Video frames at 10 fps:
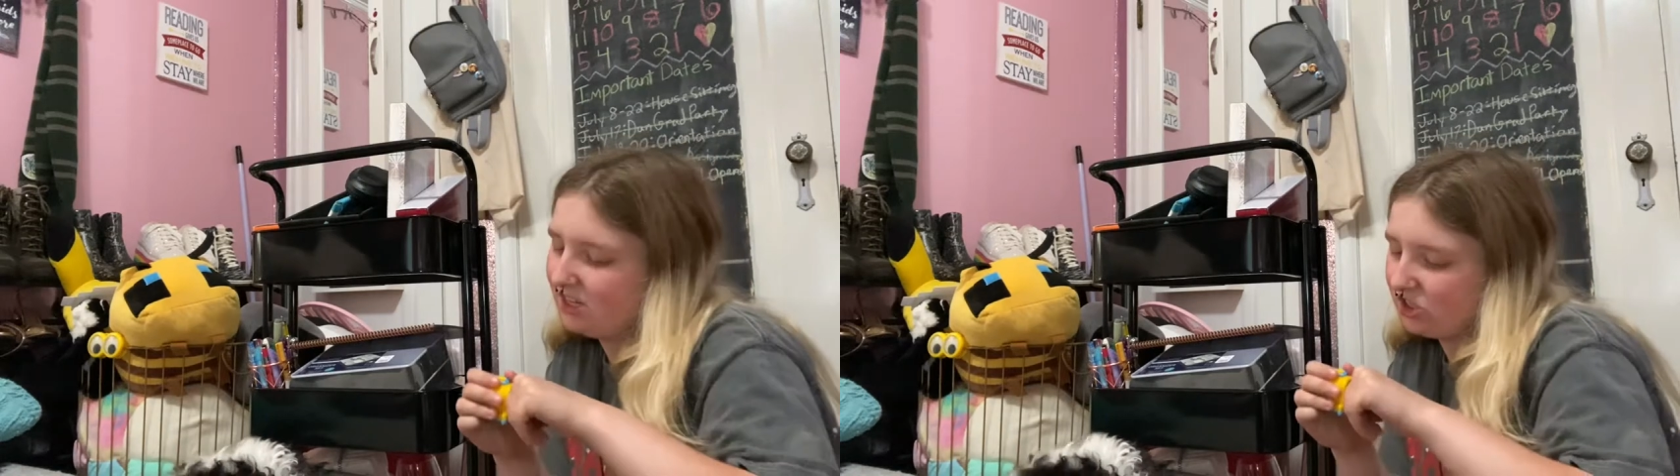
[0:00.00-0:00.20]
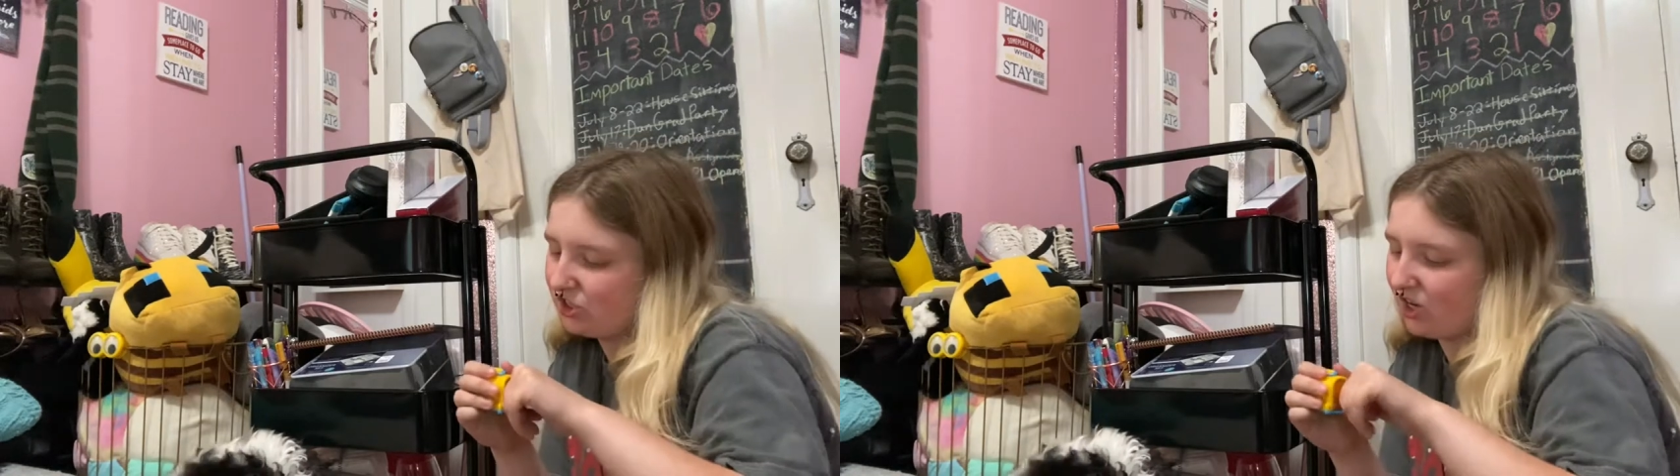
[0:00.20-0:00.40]

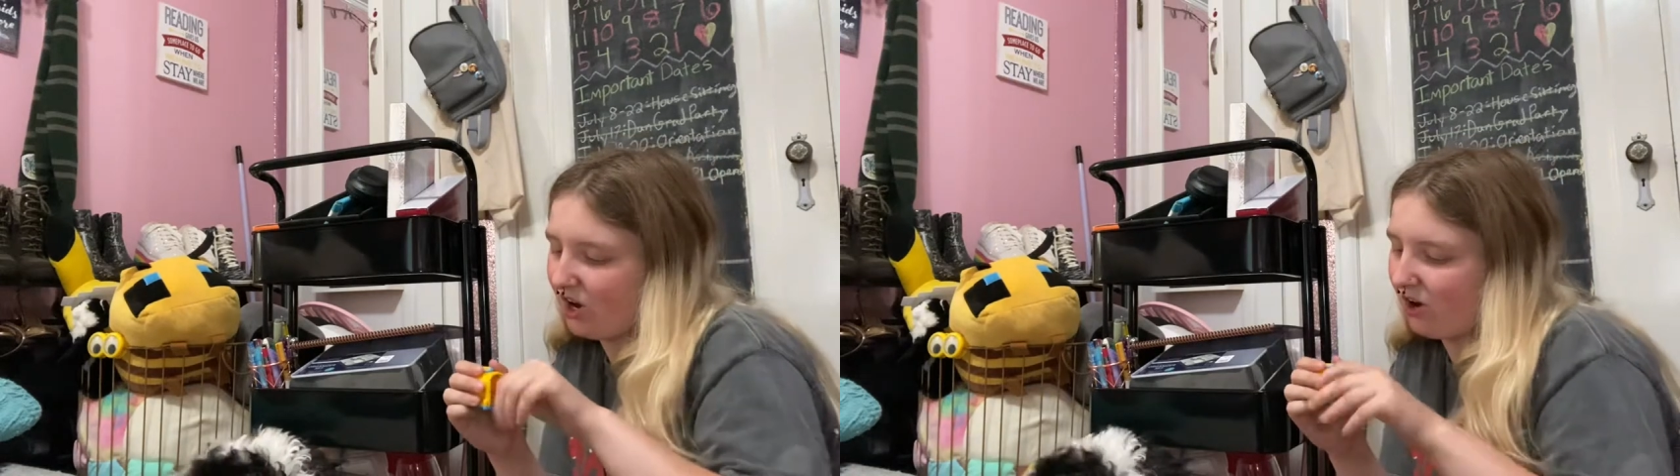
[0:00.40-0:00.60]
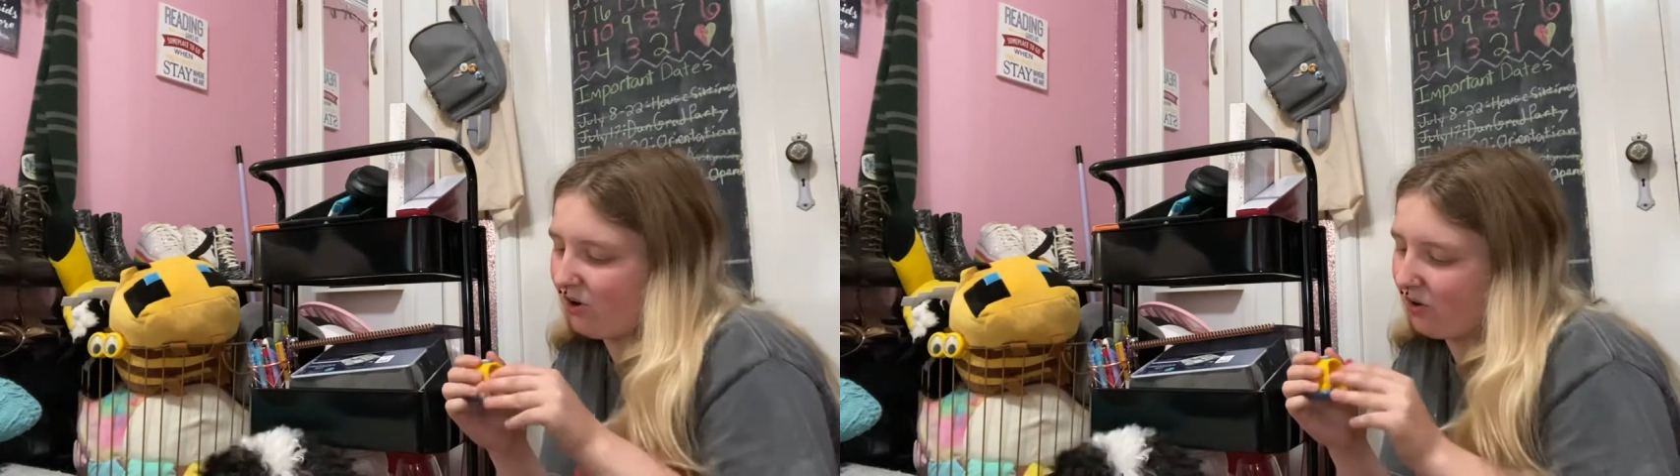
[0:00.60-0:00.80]

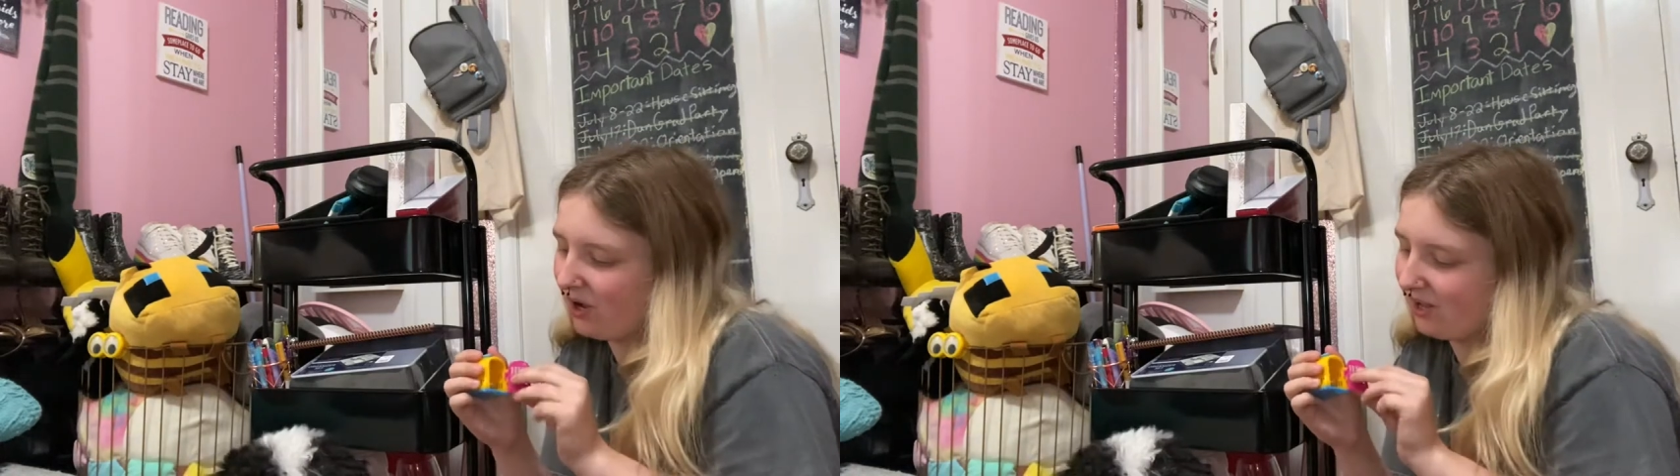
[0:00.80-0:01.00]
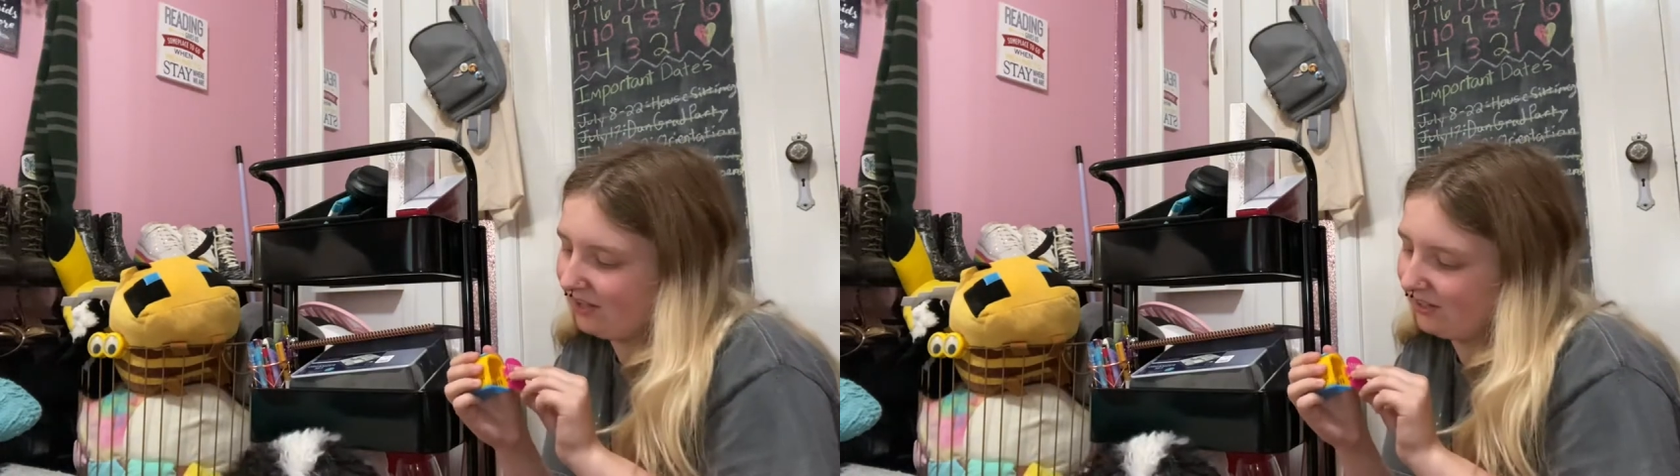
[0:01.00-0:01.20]
So
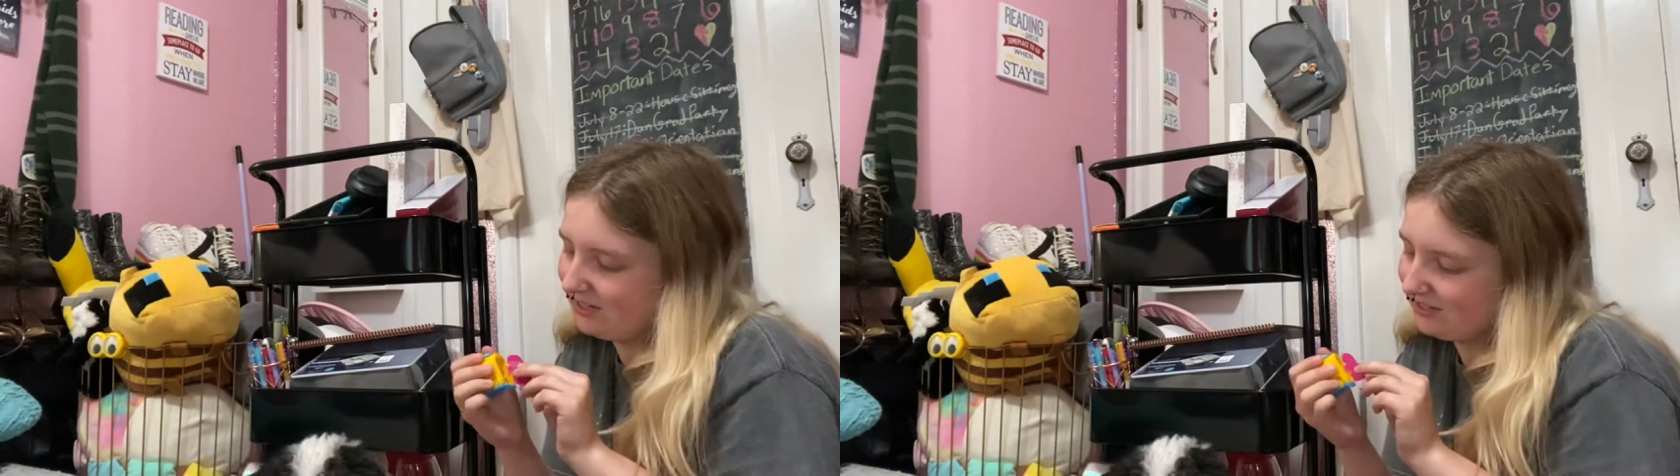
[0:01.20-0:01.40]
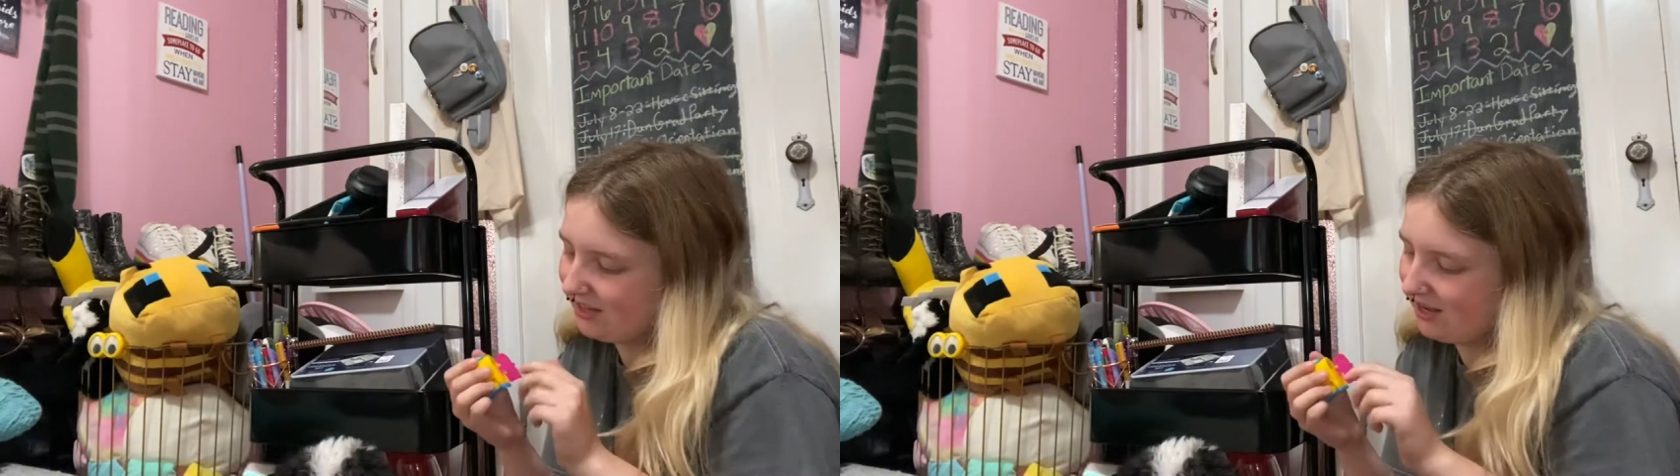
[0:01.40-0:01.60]

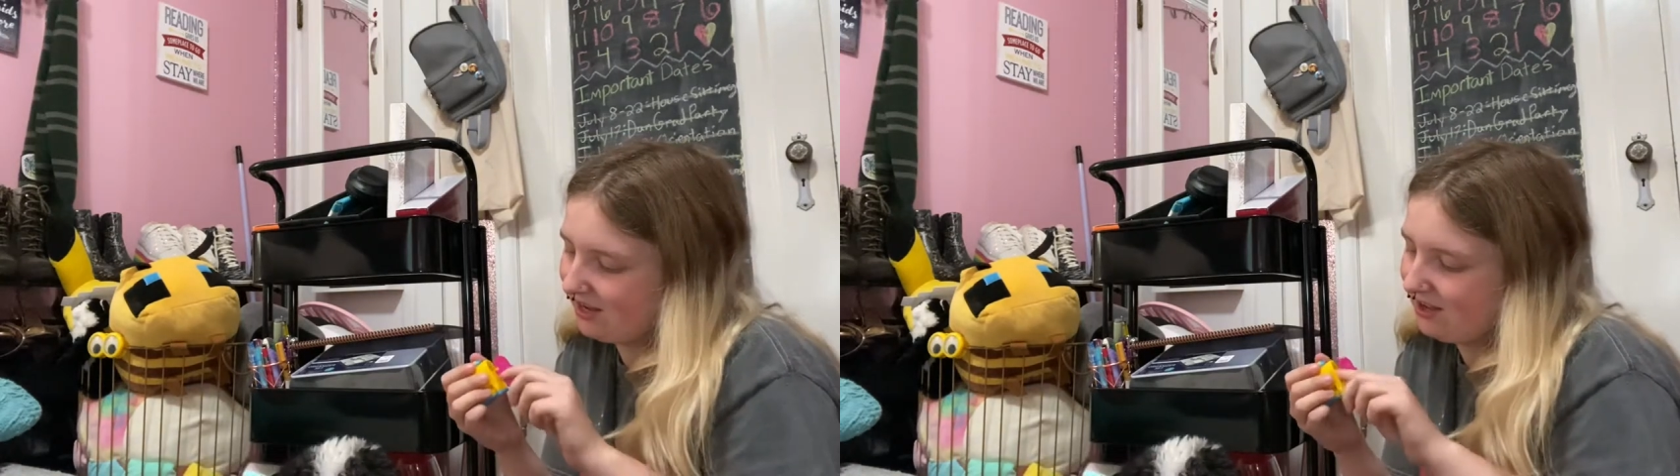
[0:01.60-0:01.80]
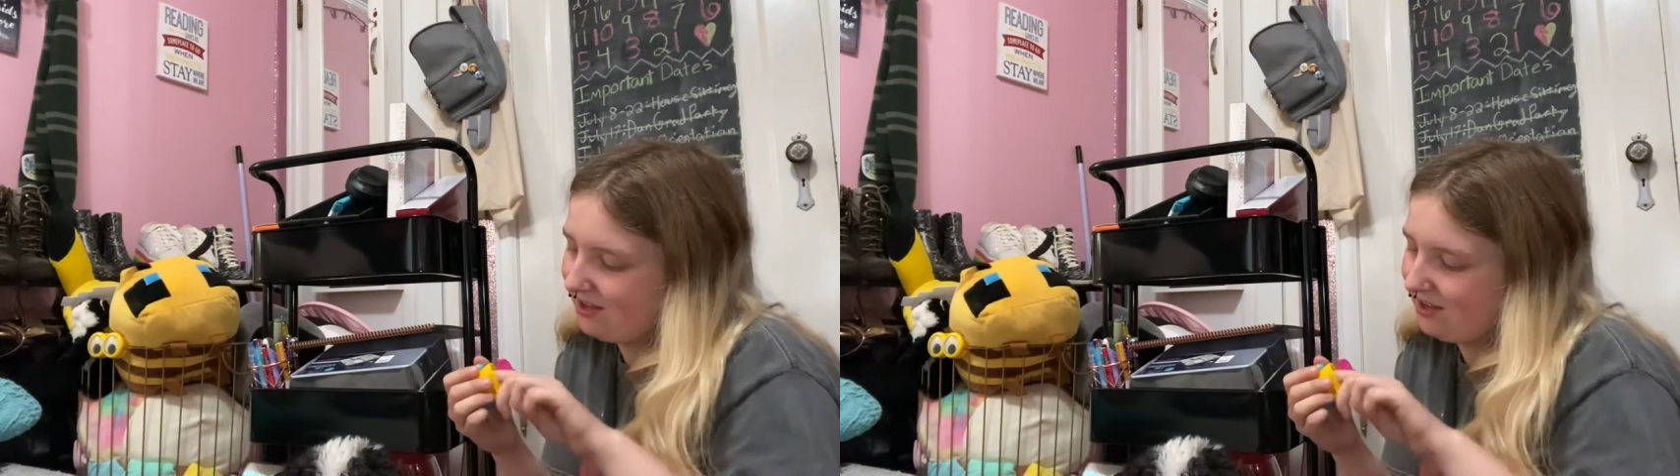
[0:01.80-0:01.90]
Alyssa,